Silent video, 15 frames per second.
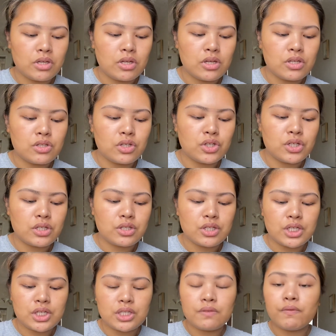So she
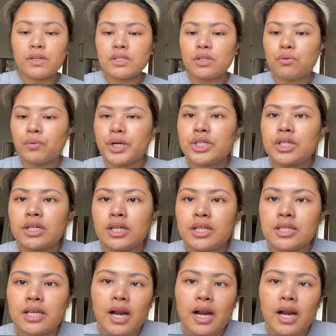just fills in where she needs it.